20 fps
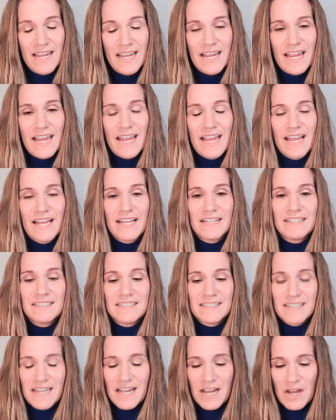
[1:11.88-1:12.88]
And
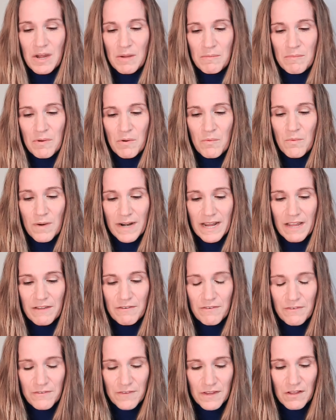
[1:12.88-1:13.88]
um, what I
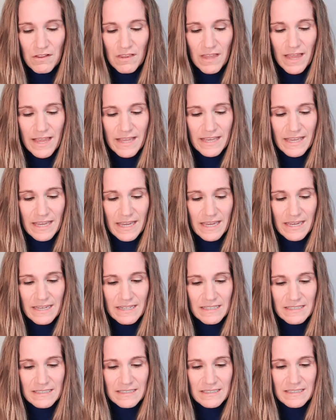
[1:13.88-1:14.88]
feel like
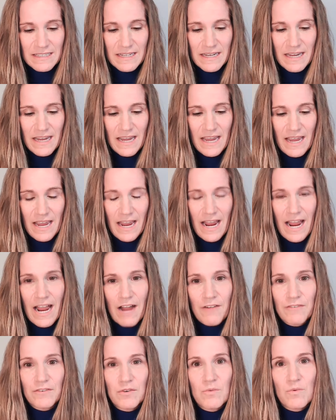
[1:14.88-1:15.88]
is
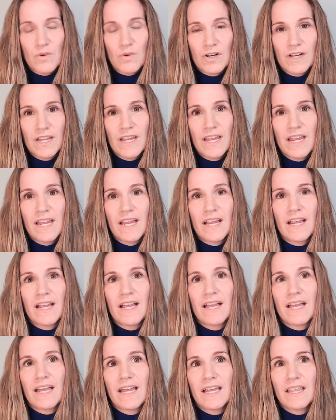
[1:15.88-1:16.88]
after working
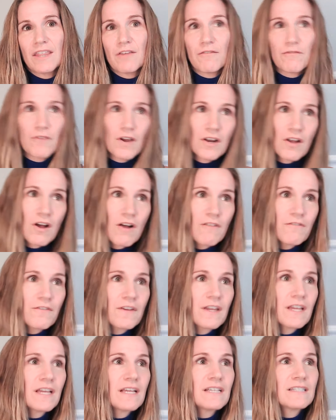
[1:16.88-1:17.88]
the front
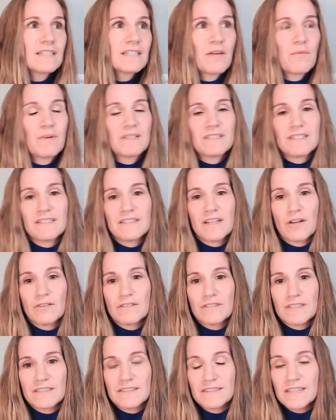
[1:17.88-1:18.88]
office, I went to
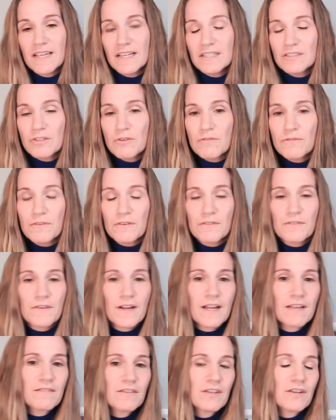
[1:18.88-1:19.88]
Delta Dental for
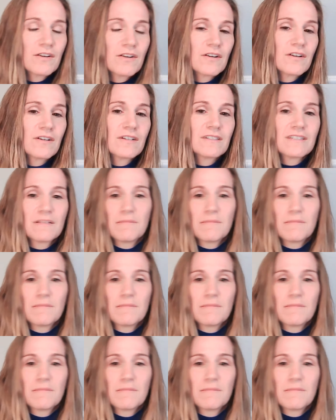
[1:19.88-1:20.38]
five years.